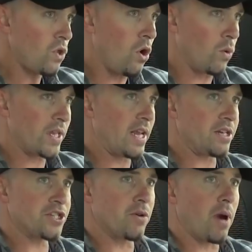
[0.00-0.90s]
Or what they
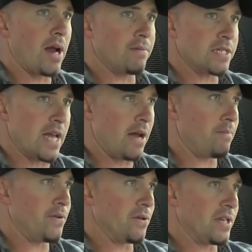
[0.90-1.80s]
described as
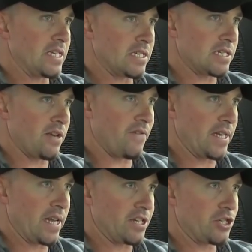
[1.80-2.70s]
that. Buildings and stuff
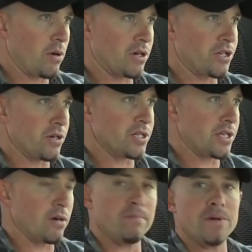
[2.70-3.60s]
like that, structures
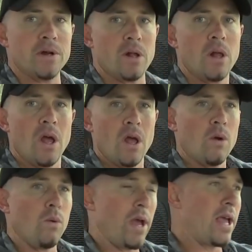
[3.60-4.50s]
that are built
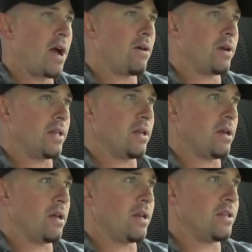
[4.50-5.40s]
way out in
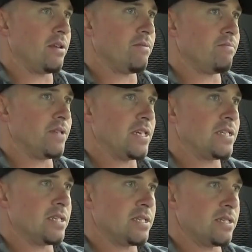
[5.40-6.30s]
the
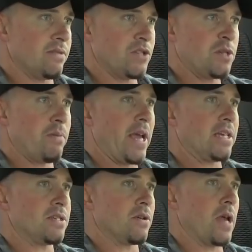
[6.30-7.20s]
distances of
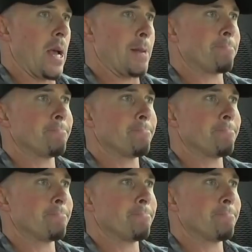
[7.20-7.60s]
space, okay?